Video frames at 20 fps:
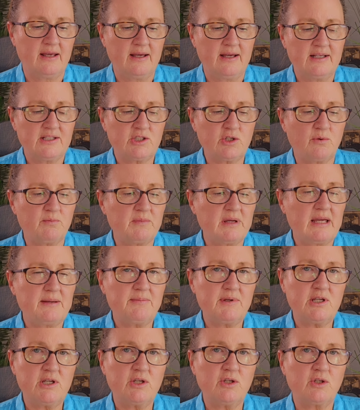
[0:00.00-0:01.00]
So maybe
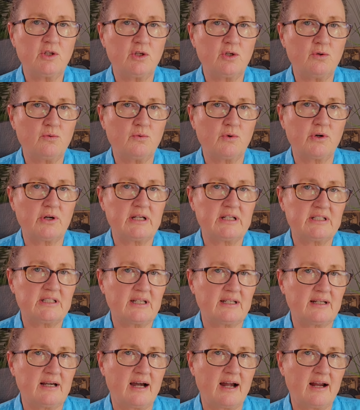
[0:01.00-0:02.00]
you were in
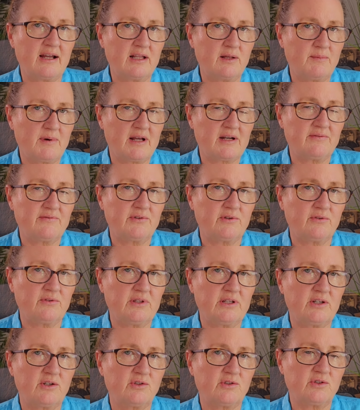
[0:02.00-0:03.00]
denial about a few
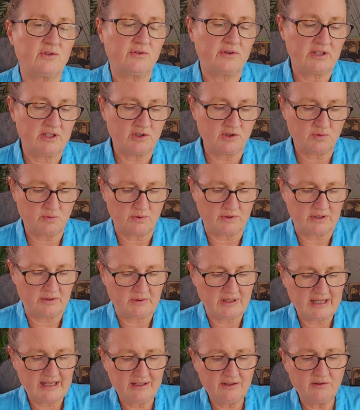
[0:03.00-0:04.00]
things, or things were
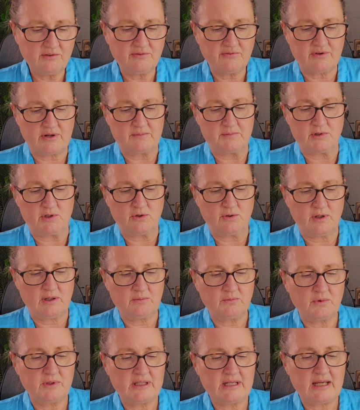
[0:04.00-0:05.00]
hidden from you.
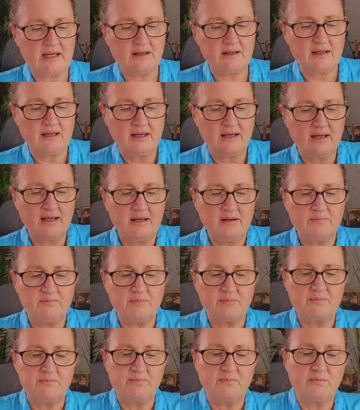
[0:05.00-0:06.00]
And when they
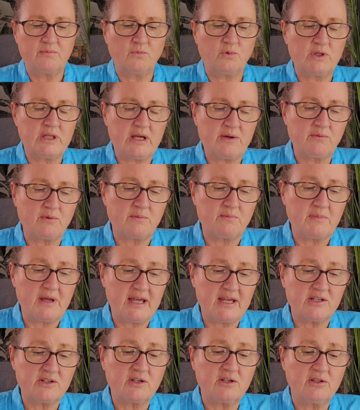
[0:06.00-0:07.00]
were
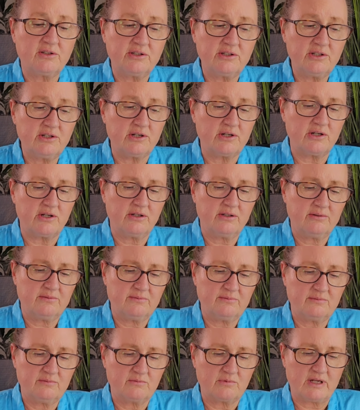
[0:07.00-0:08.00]
made clear,
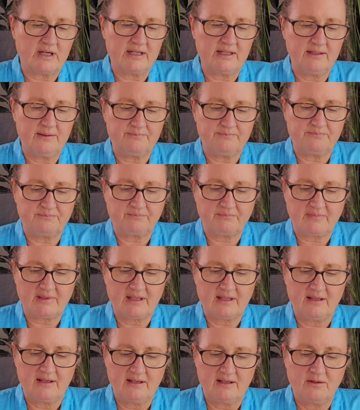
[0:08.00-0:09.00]
right?
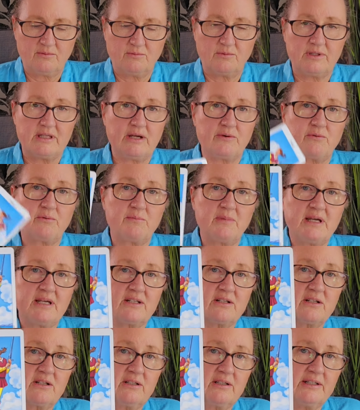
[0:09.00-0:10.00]
When they were
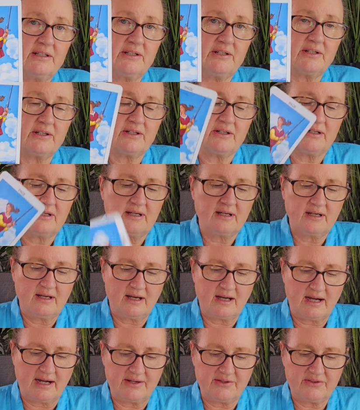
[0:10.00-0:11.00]
made clear,
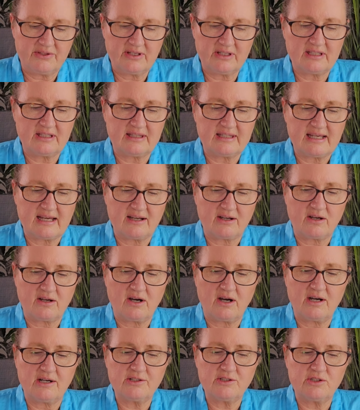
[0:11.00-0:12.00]
I think that
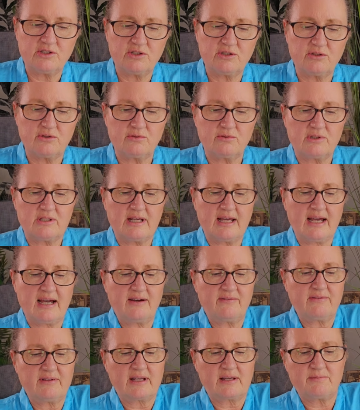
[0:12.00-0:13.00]
caused you to
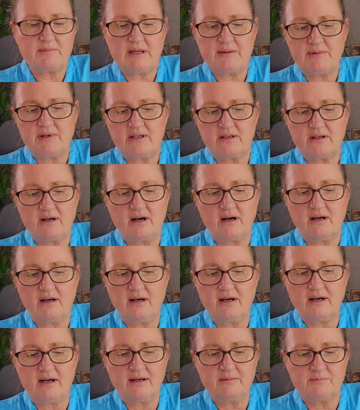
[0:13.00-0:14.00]
have like maybe an
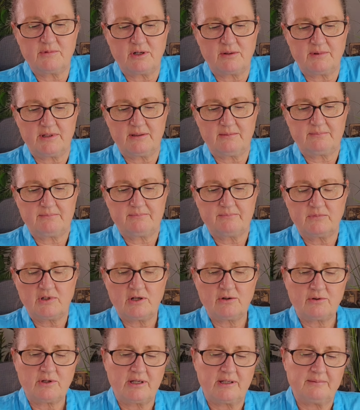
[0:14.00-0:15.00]
aha moment.
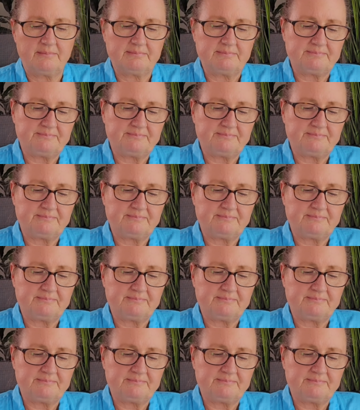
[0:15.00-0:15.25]
Okay.